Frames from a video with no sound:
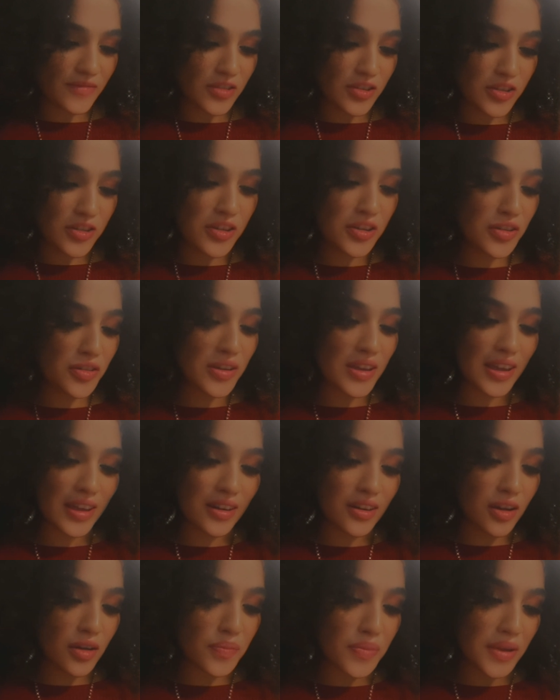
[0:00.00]
you get
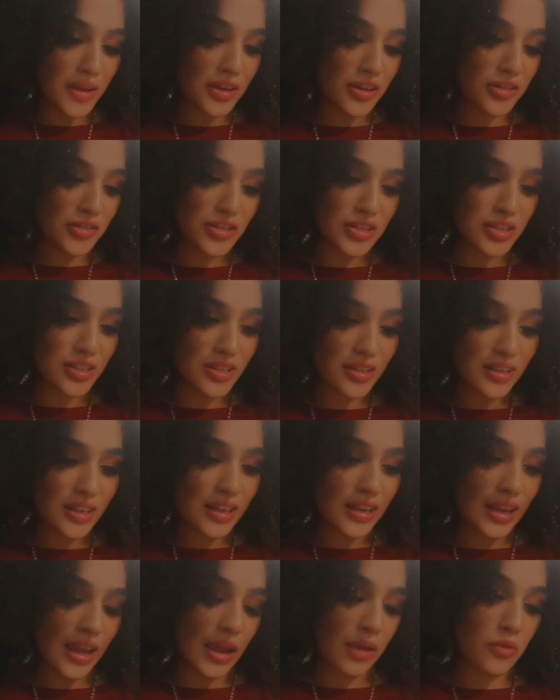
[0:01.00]
up and you just
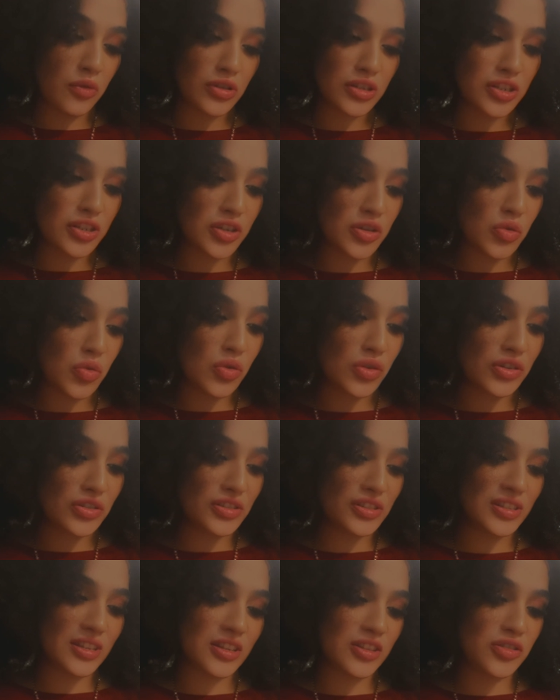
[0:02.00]
claim what's
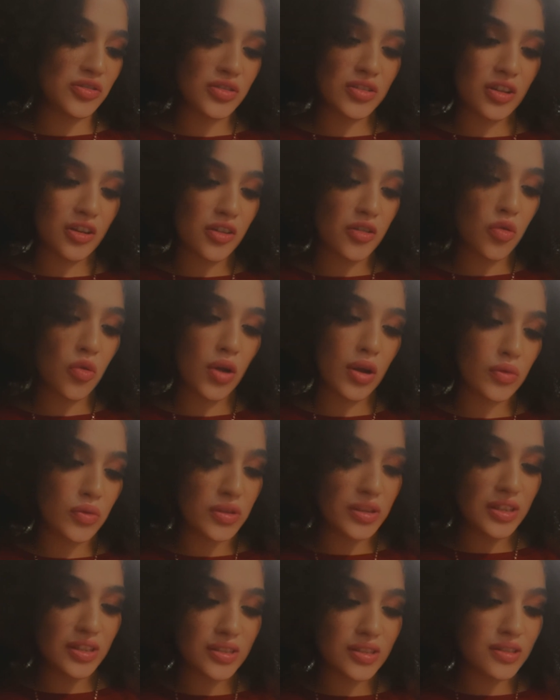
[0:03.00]
yours, and you start going with
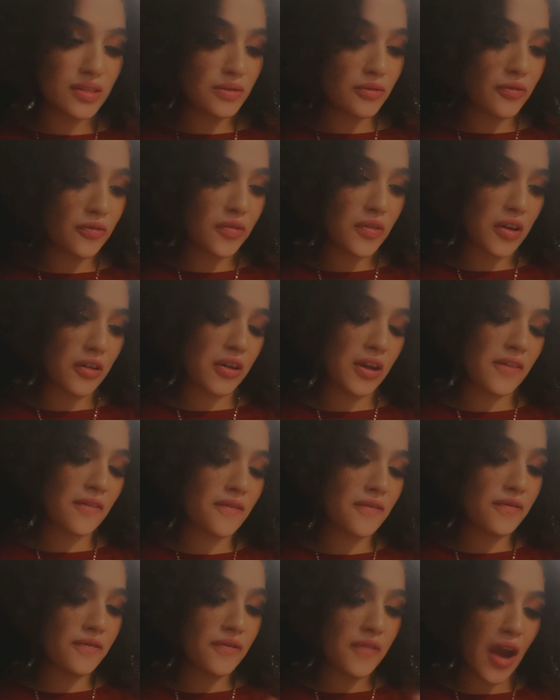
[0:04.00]
this very
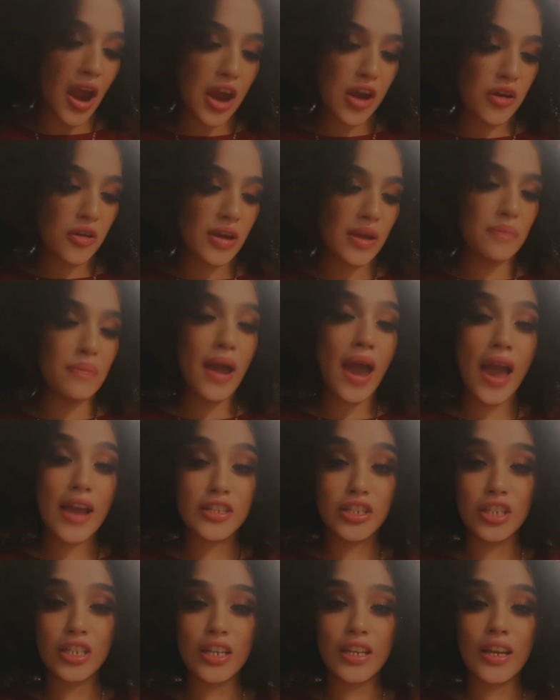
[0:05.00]
fiery,
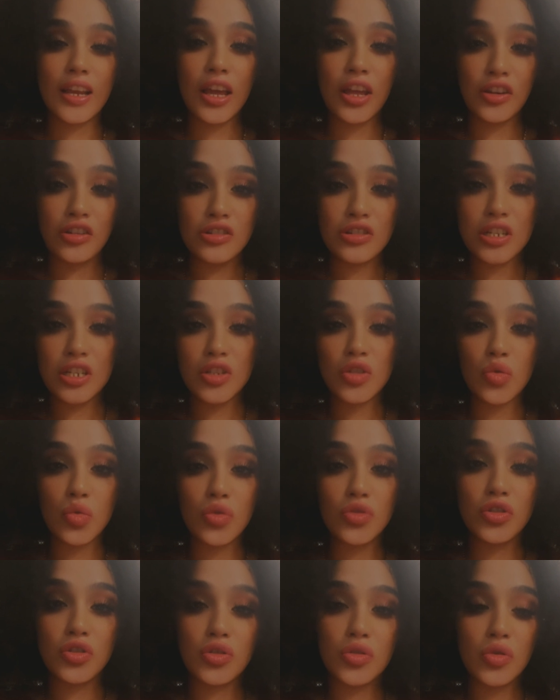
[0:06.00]
passionate energy
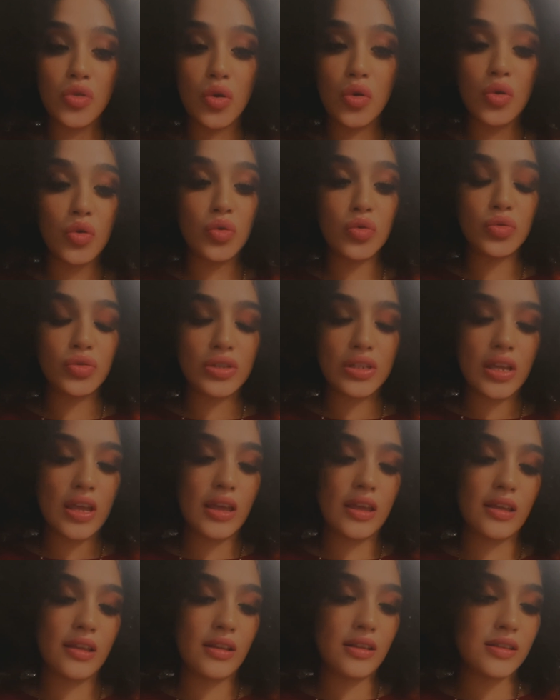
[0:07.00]
towards your goals
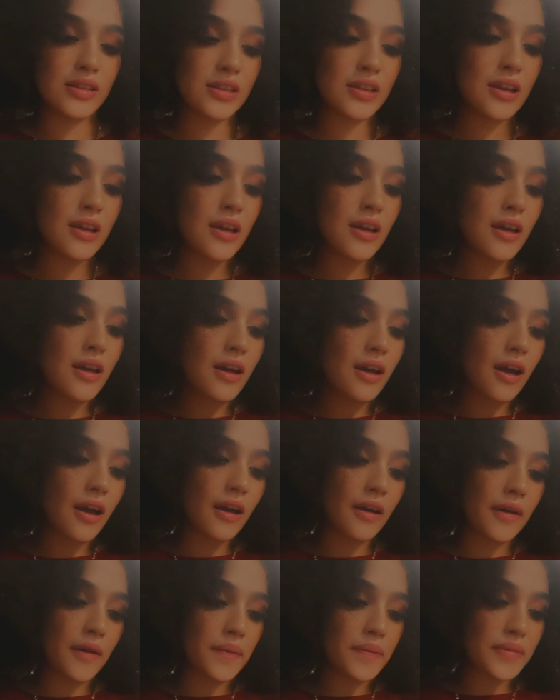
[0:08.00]
and
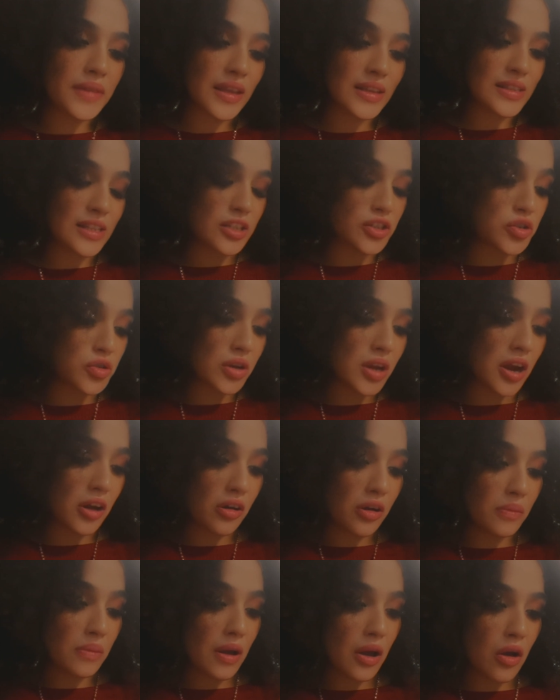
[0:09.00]
things that you care
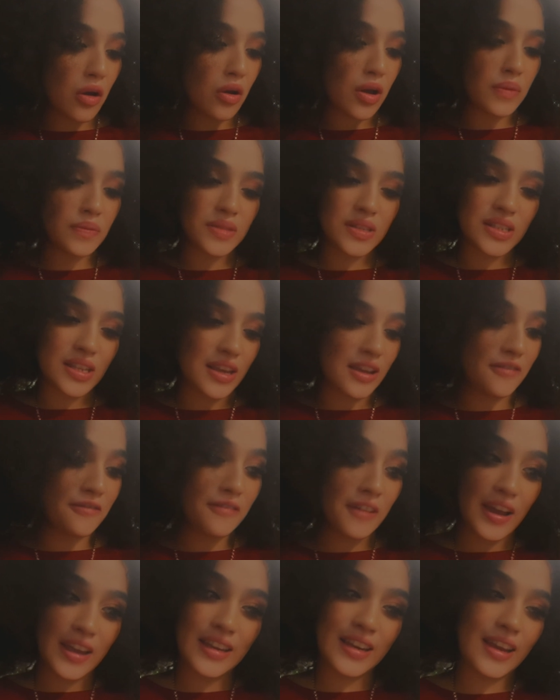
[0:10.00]
about. I'm seeing
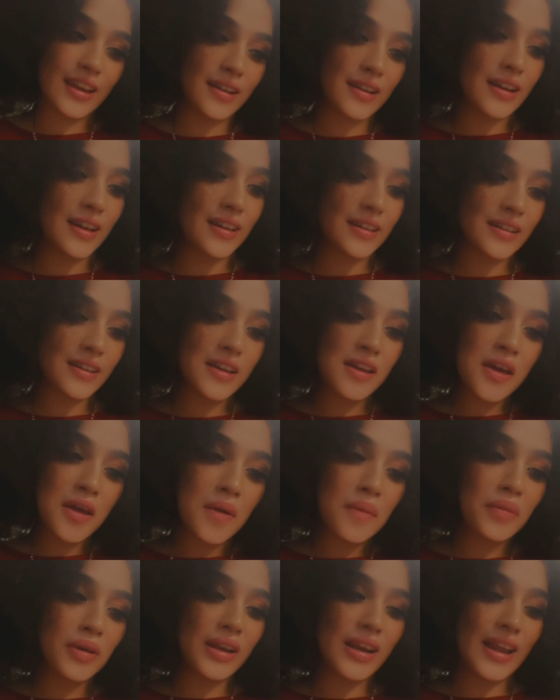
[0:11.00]
fighting,
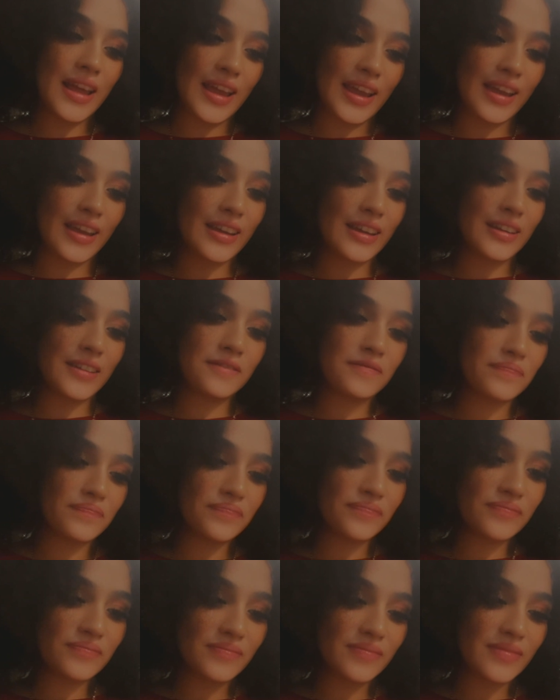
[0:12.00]
but like
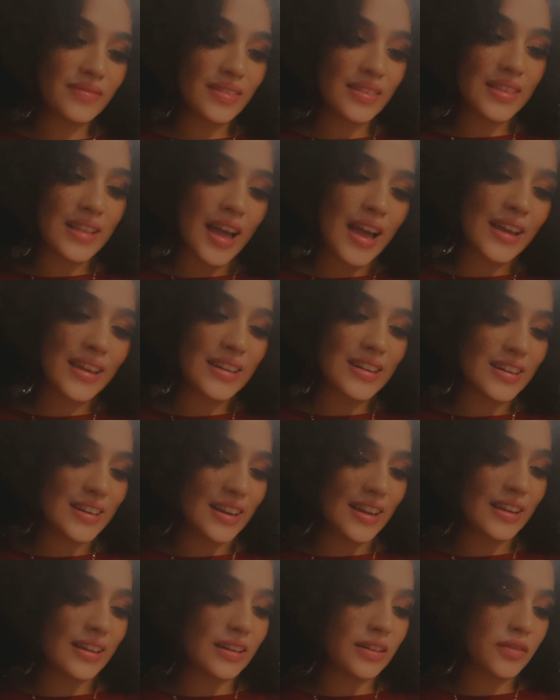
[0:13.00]
not in a
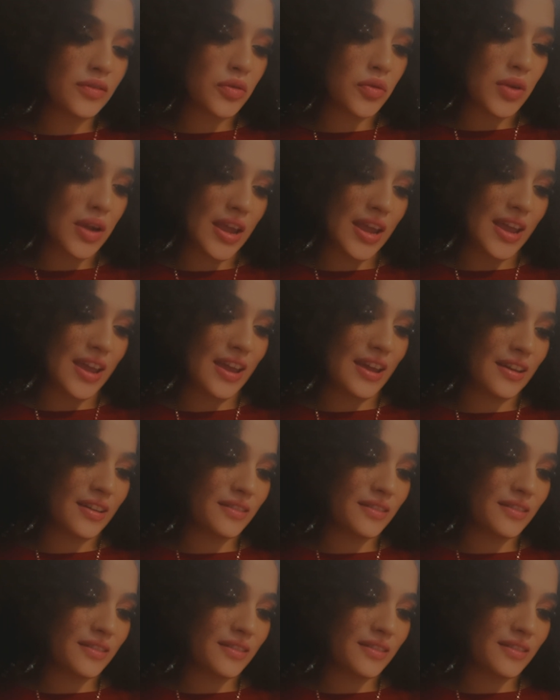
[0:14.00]
negative way,